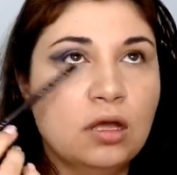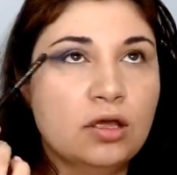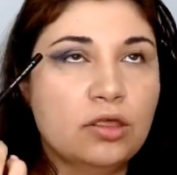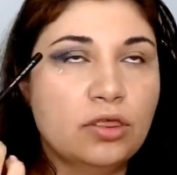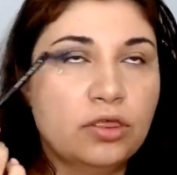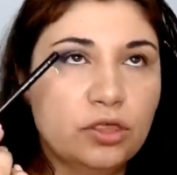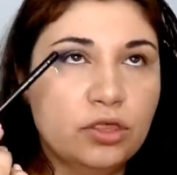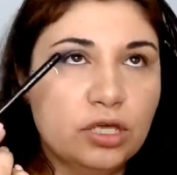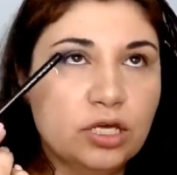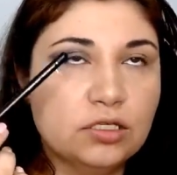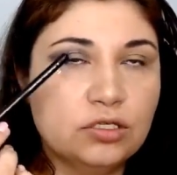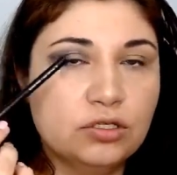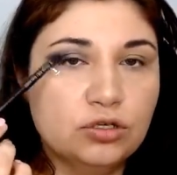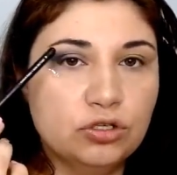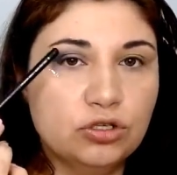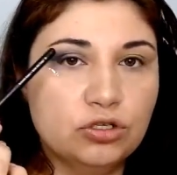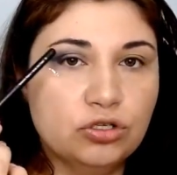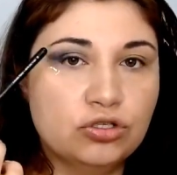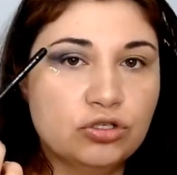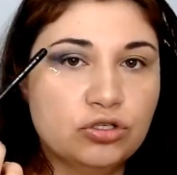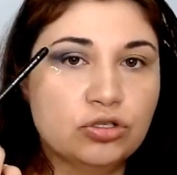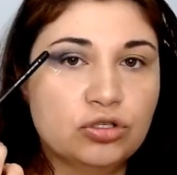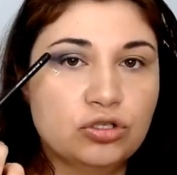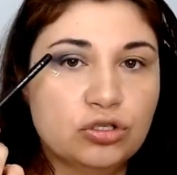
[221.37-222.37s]
things you need
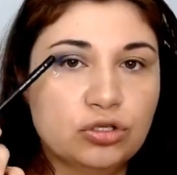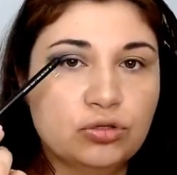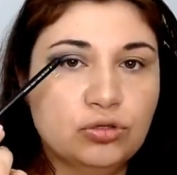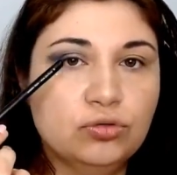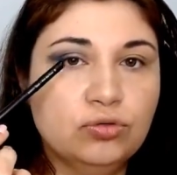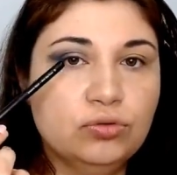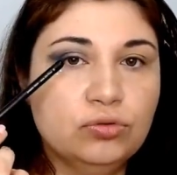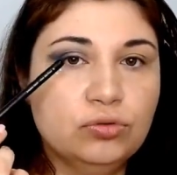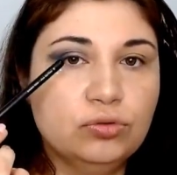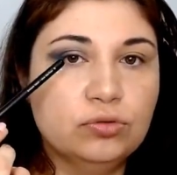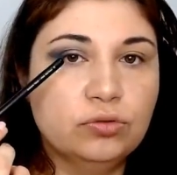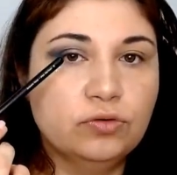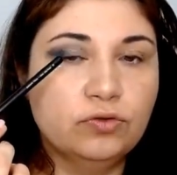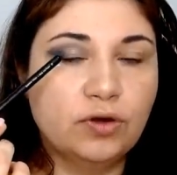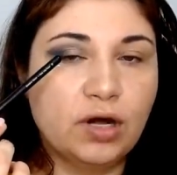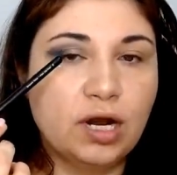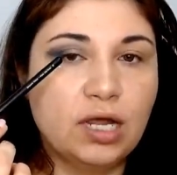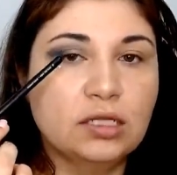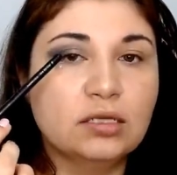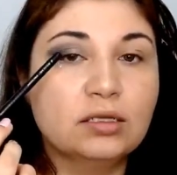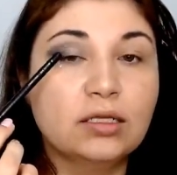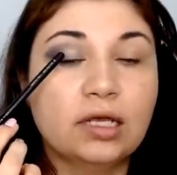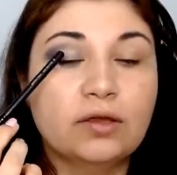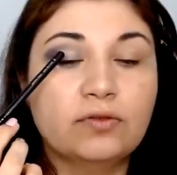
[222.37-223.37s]
to do,
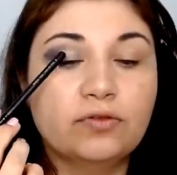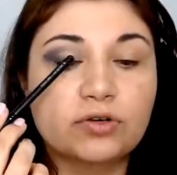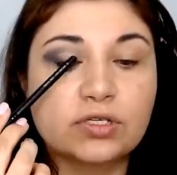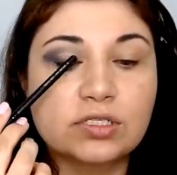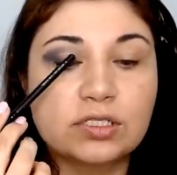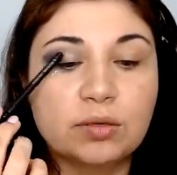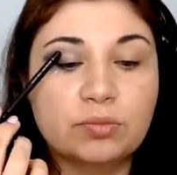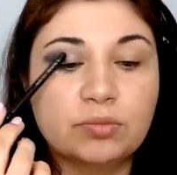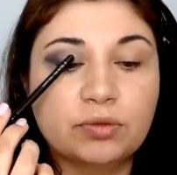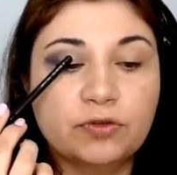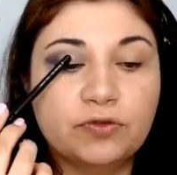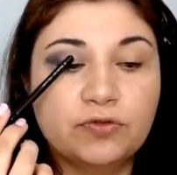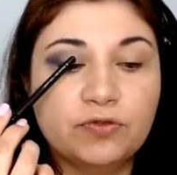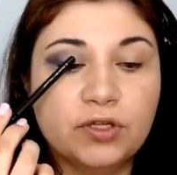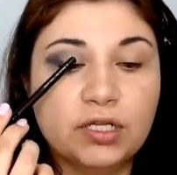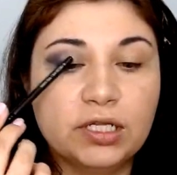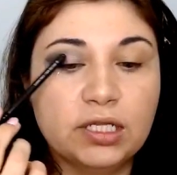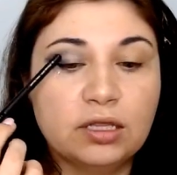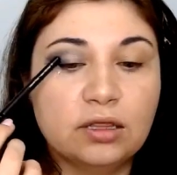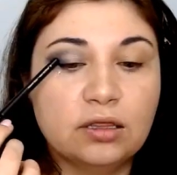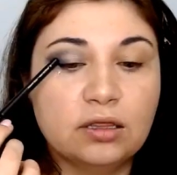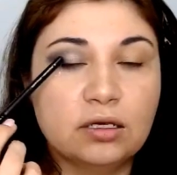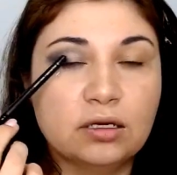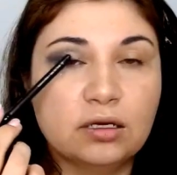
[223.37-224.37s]
right? Like for example, fill
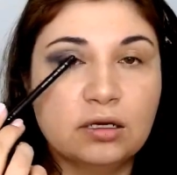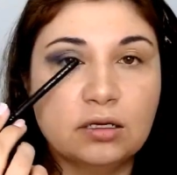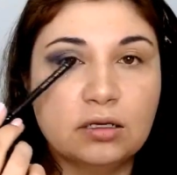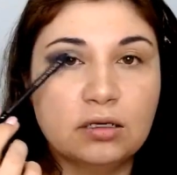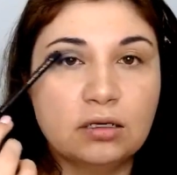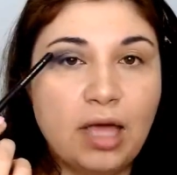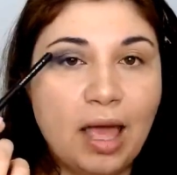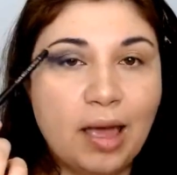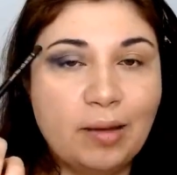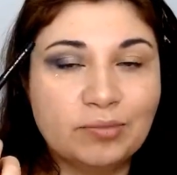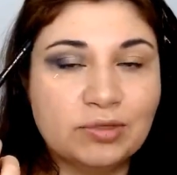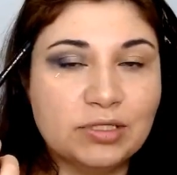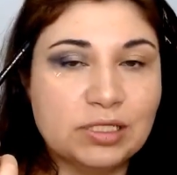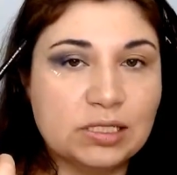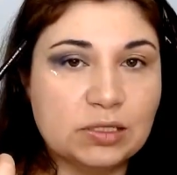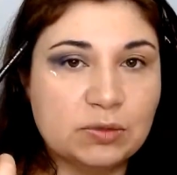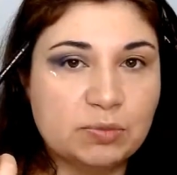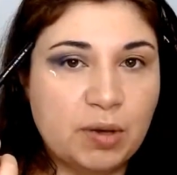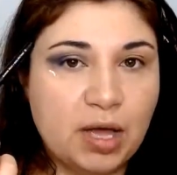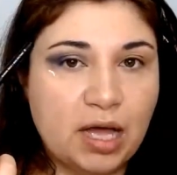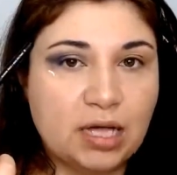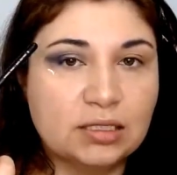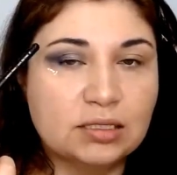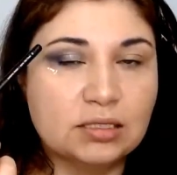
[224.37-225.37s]
in the empty
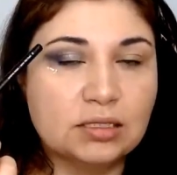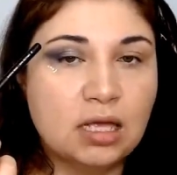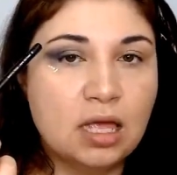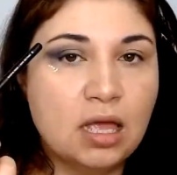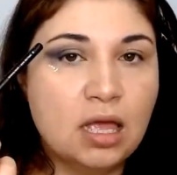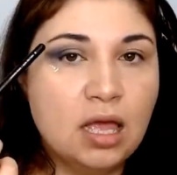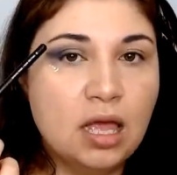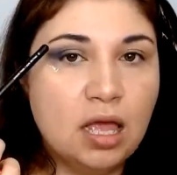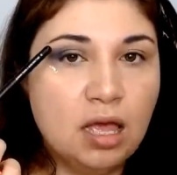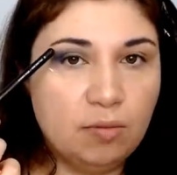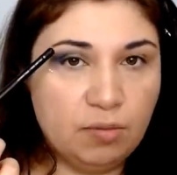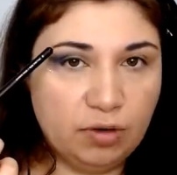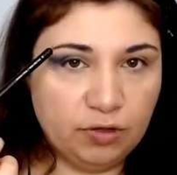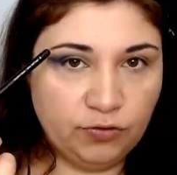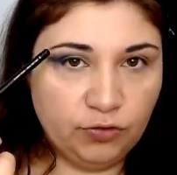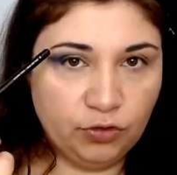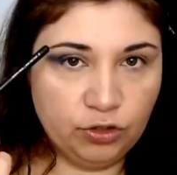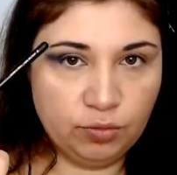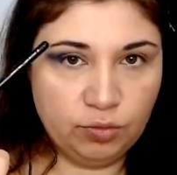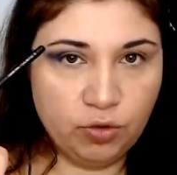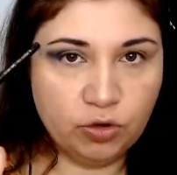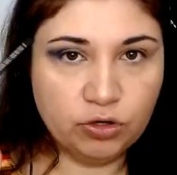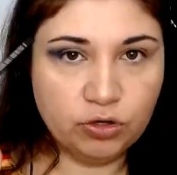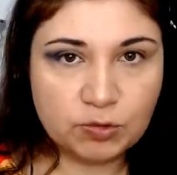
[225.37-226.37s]
spots. But for the
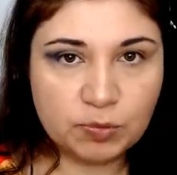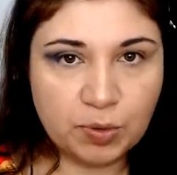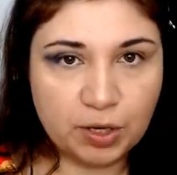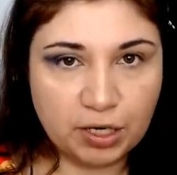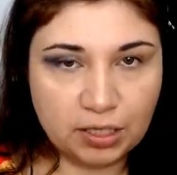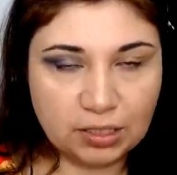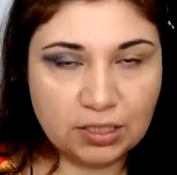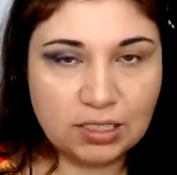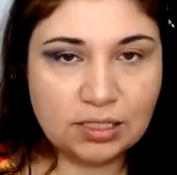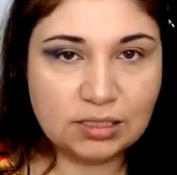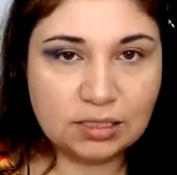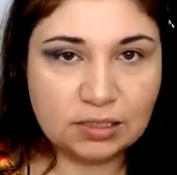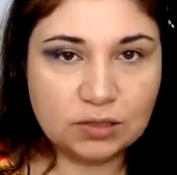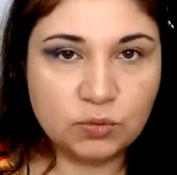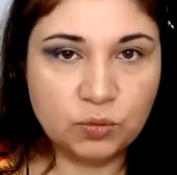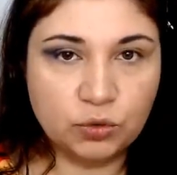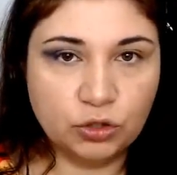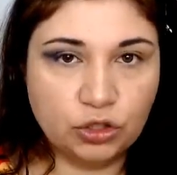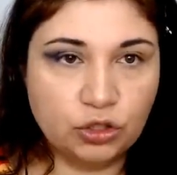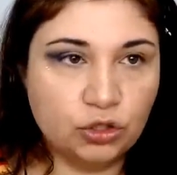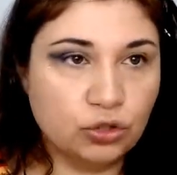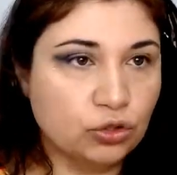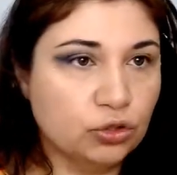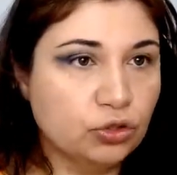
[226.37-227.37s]
most part, this is
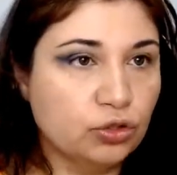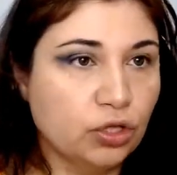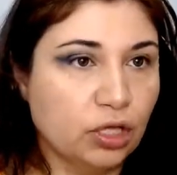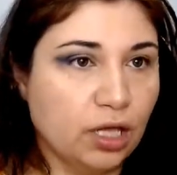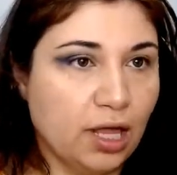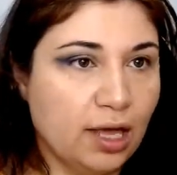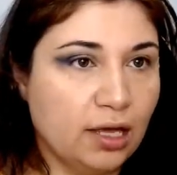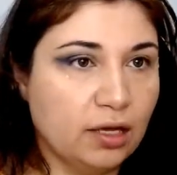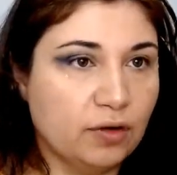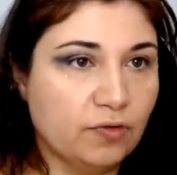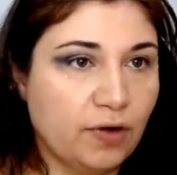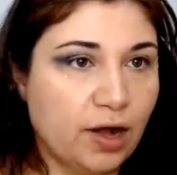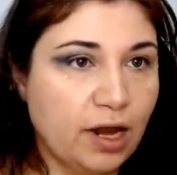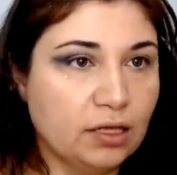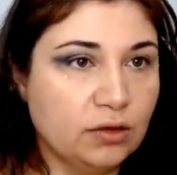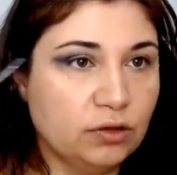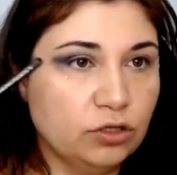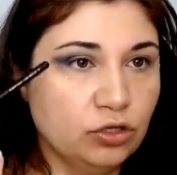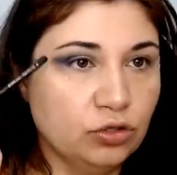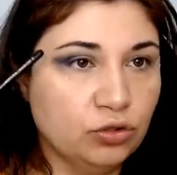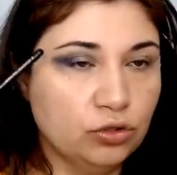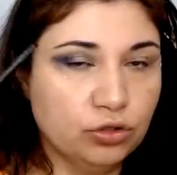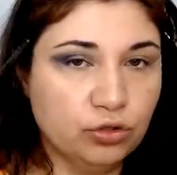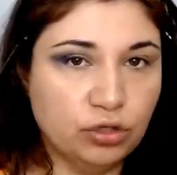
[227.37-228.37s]
what you look like, right?
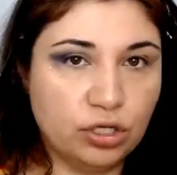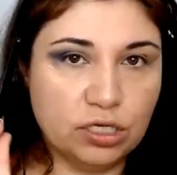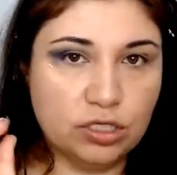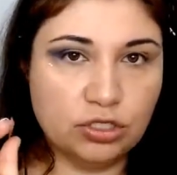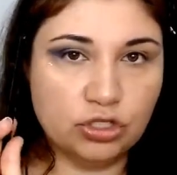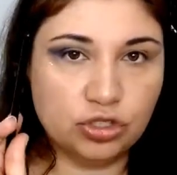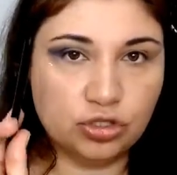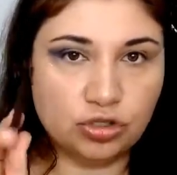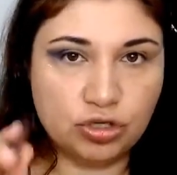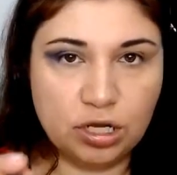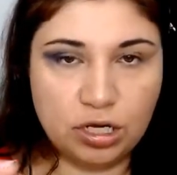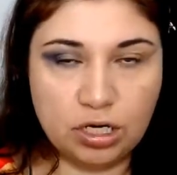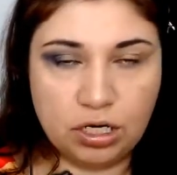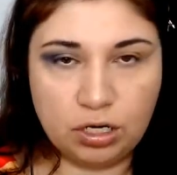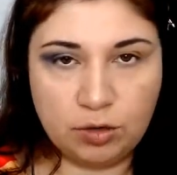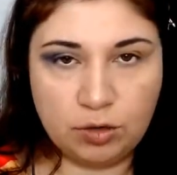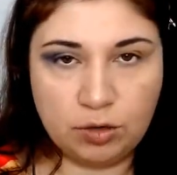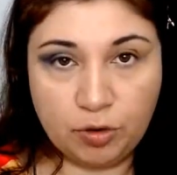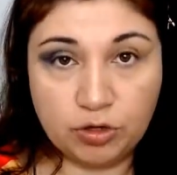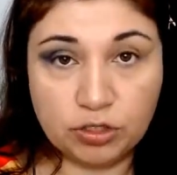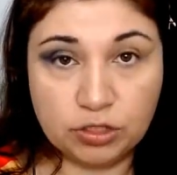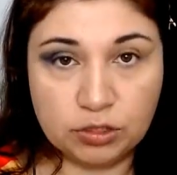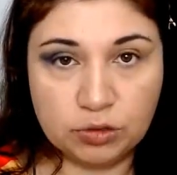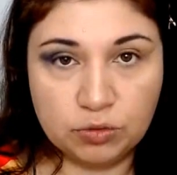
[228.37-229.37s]
You're looking straight at a
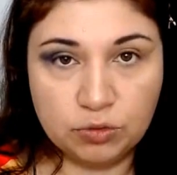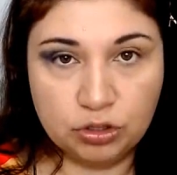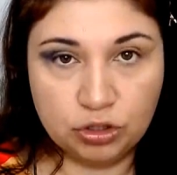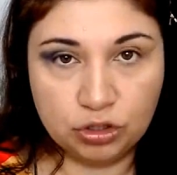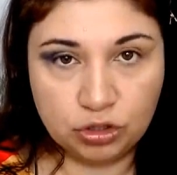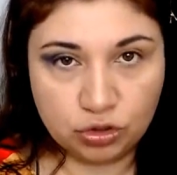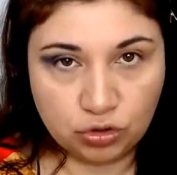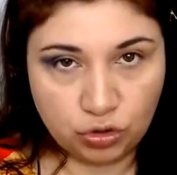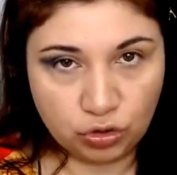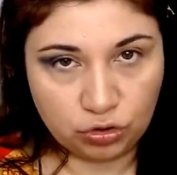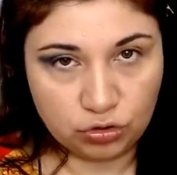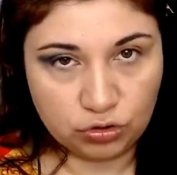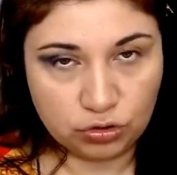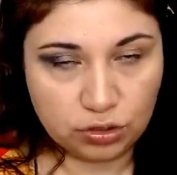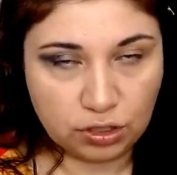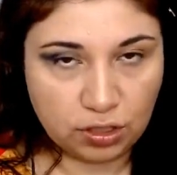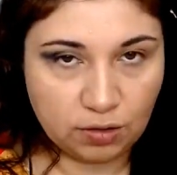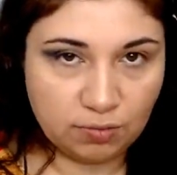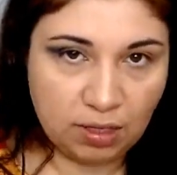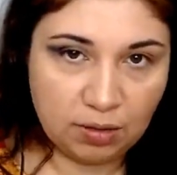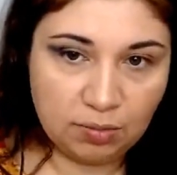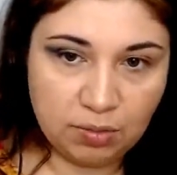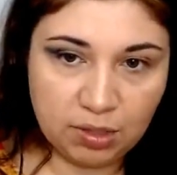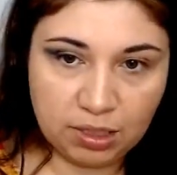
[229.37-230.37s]
person when you're talking to them,
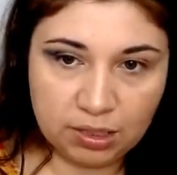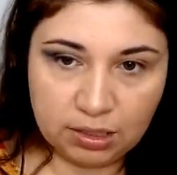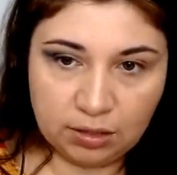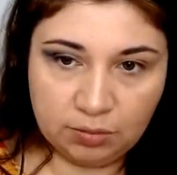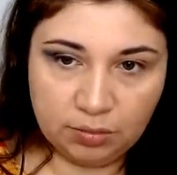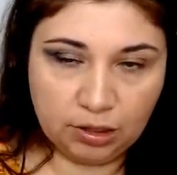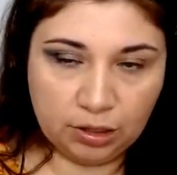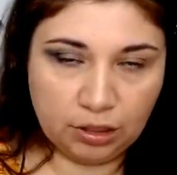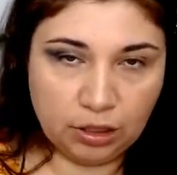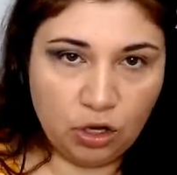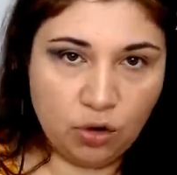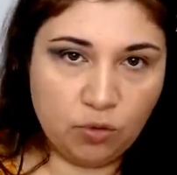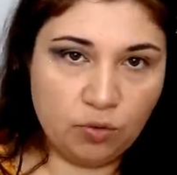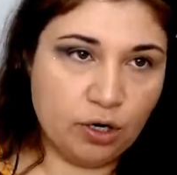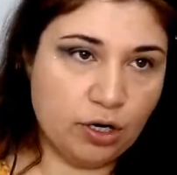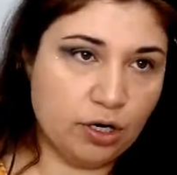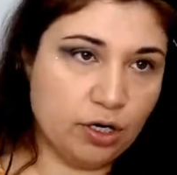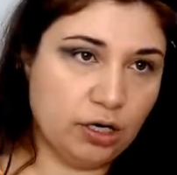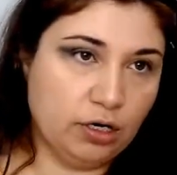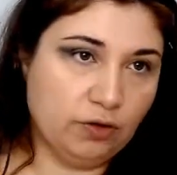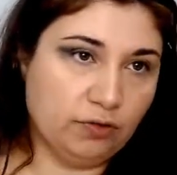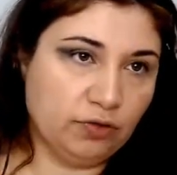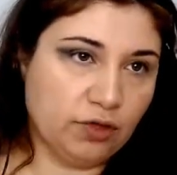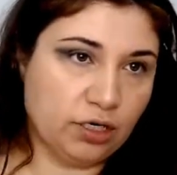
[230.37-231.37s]
maybe a little bit lower
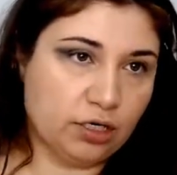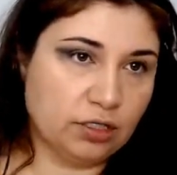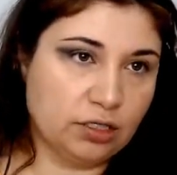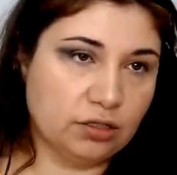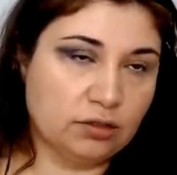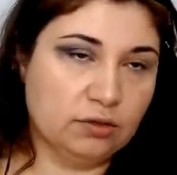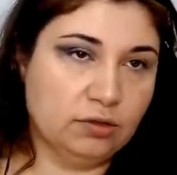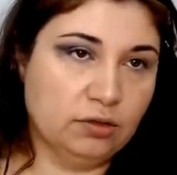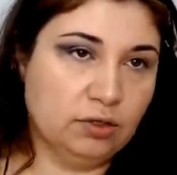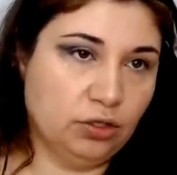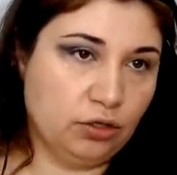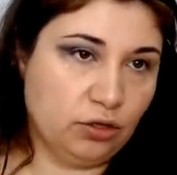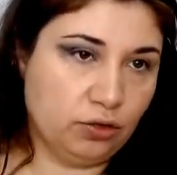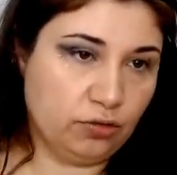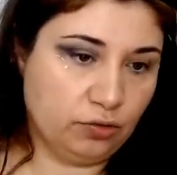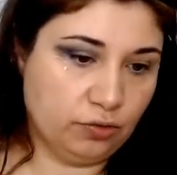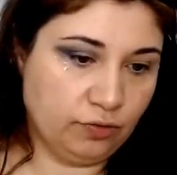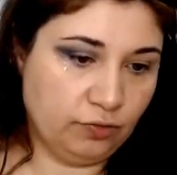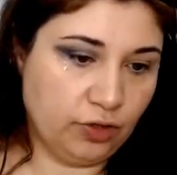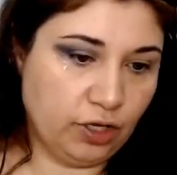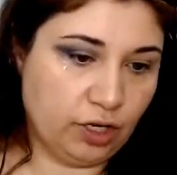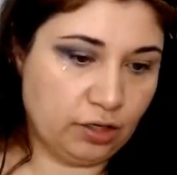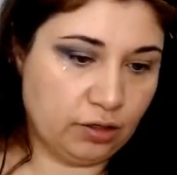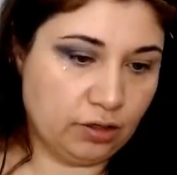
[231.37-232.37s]
if they're, you know,
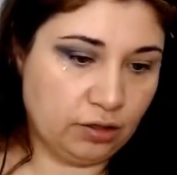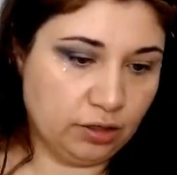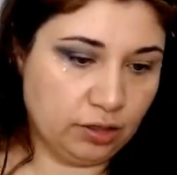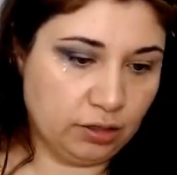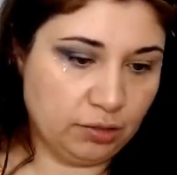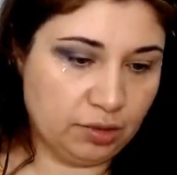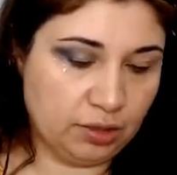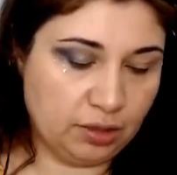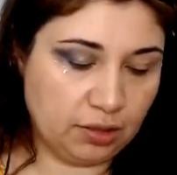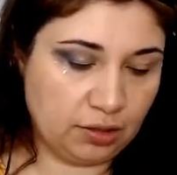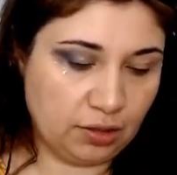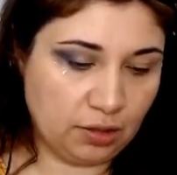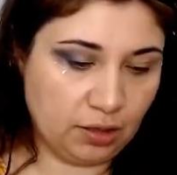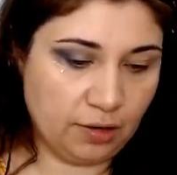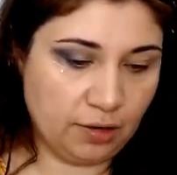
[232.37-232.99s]
they're a little bit